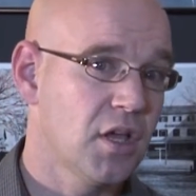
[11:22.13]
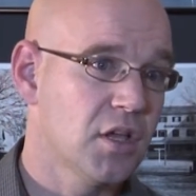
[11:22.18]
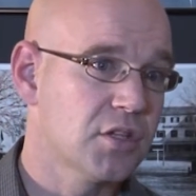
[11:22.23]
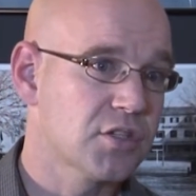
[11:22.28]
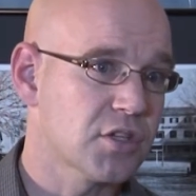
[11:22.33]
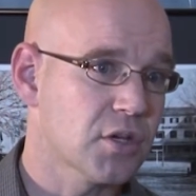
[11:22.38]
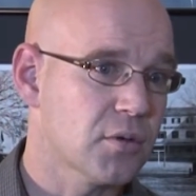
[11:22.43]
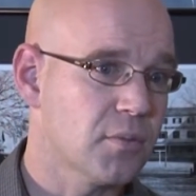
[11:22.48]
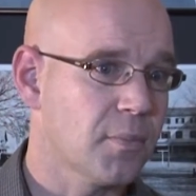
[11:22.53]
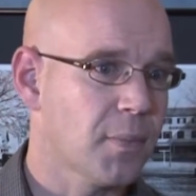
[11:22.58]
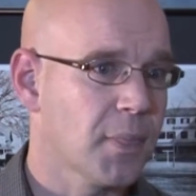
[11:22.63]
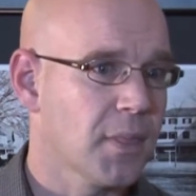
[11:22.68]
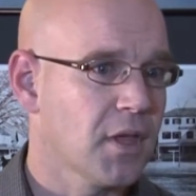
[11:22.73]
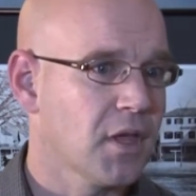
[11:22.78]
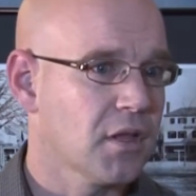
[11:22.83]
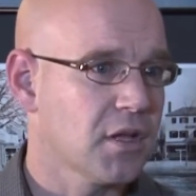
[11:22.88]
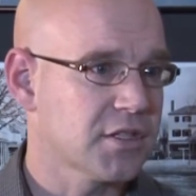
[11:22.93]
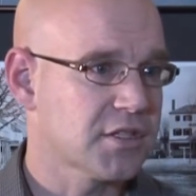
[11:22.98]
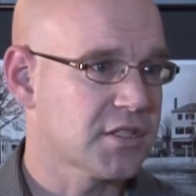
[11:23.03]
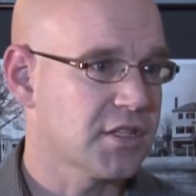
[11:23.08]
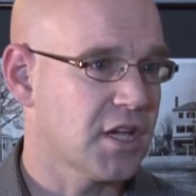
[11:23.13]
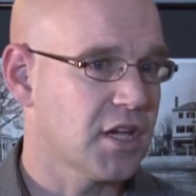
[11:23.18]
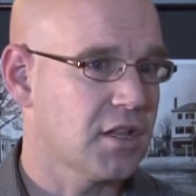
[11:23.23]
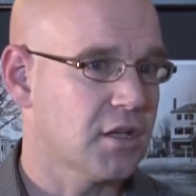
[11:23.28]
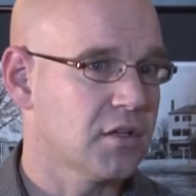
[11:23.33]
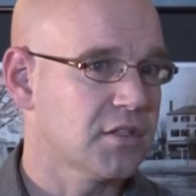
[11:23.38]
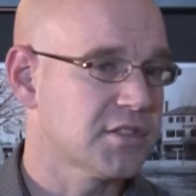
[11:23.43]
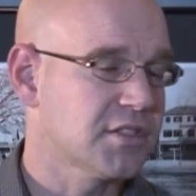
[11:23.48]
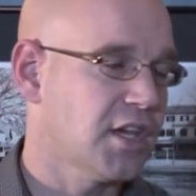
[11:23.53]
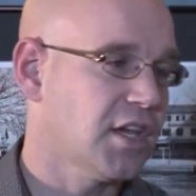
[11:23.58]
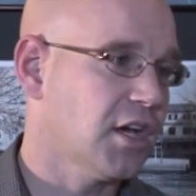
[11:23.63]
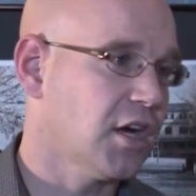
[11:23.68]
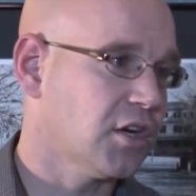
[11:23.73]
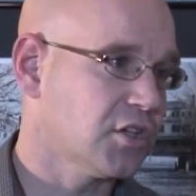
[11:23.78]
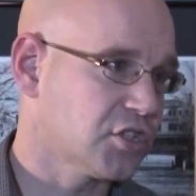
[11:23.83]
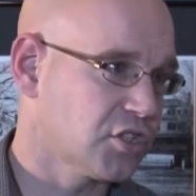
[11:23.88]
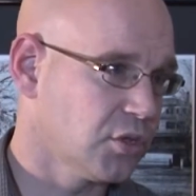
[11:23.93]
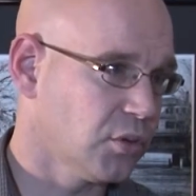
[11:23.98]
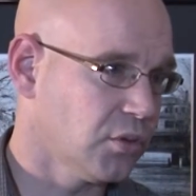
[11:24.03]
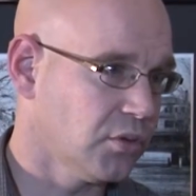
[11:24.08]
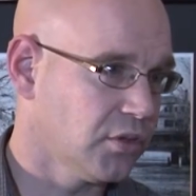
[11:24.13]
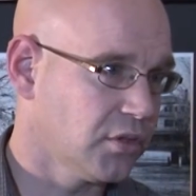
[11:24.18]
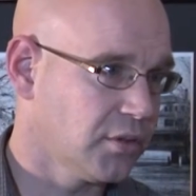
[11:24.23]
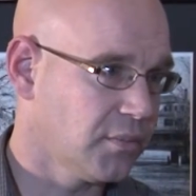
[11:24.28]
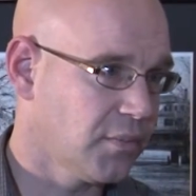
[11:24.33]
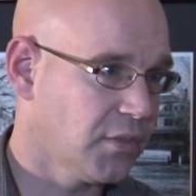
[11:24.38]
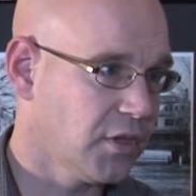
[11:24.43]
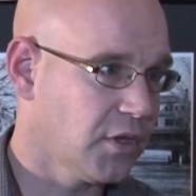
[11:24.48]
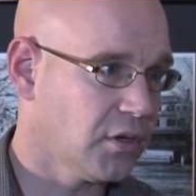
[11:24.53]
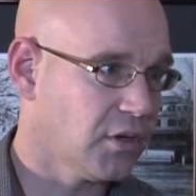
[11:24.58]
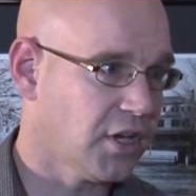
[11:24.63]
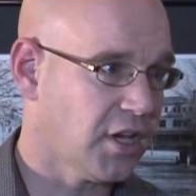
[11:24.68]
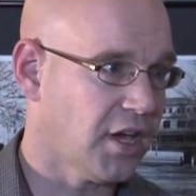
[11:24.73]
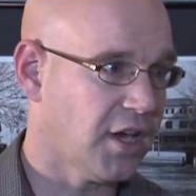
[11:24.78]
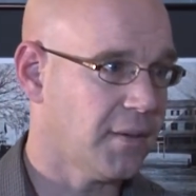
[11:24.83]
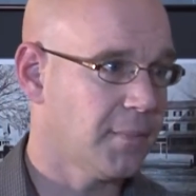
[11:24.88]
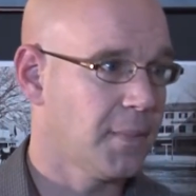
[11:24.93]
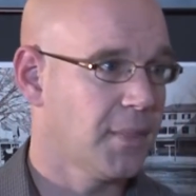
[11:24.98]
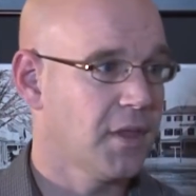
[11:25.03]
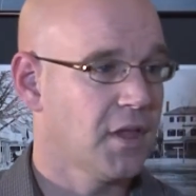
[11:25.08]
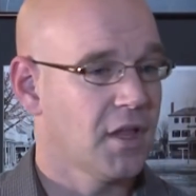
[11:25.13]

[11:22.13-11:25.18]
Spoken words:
So let's take our shoulder, okay?